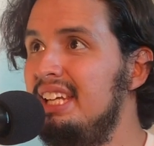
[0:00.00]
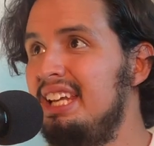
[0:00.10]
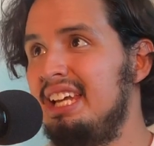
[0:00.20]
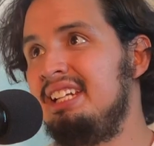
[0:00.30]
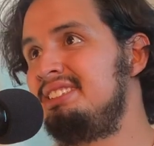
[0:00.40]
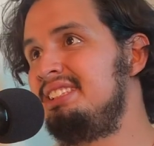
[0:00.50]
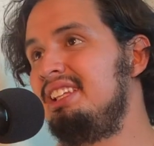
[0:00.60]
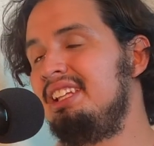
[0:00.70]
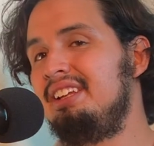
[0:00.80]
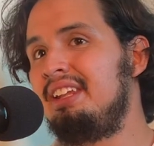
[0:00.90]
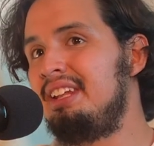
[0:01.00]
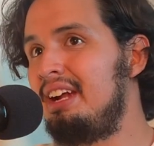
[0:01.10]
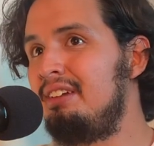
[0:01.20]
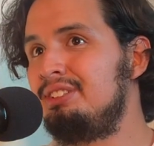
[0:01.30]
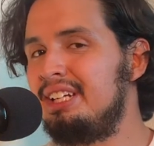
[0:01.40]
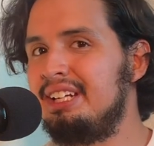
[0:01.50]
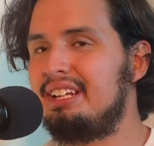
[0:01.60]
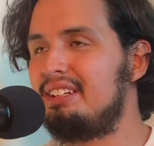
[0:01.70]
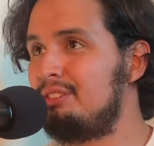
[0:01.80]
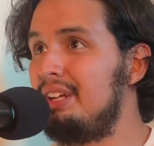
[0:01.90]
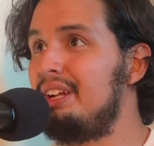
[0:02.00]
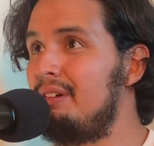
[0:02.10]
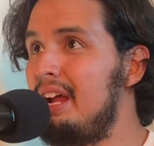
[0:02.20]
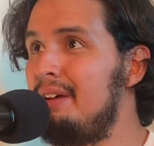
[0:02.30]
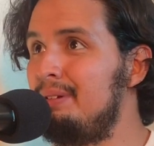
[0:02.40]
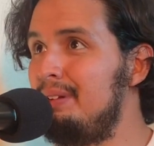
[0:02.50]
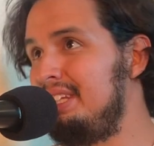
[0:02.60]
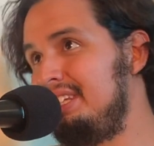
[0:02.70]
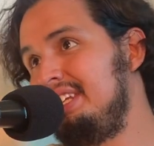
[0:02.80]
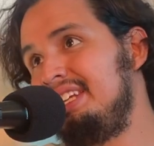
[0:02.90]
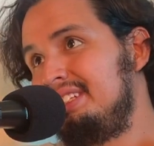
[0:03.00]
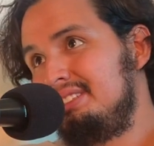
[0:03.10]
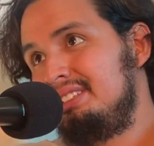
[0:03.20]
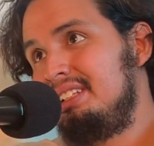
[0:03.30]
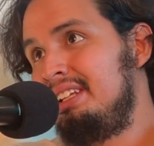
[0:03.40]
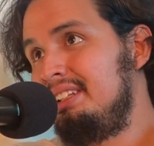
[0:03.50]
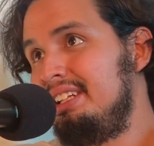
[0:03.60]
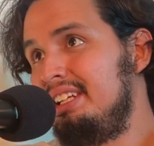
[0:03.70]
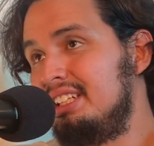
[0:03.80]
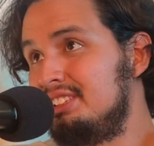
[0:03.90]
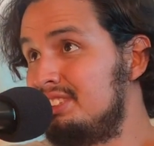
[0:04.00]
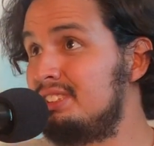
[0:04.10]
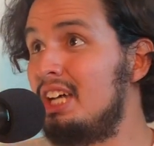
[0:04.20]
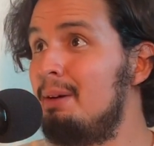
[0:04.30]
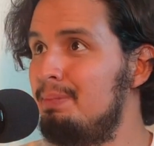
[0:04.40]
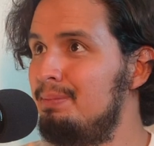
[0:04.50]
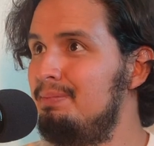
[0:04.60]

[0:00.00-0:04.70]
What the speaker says: And you see and then Aaron try to grab him, and Leon just stop him.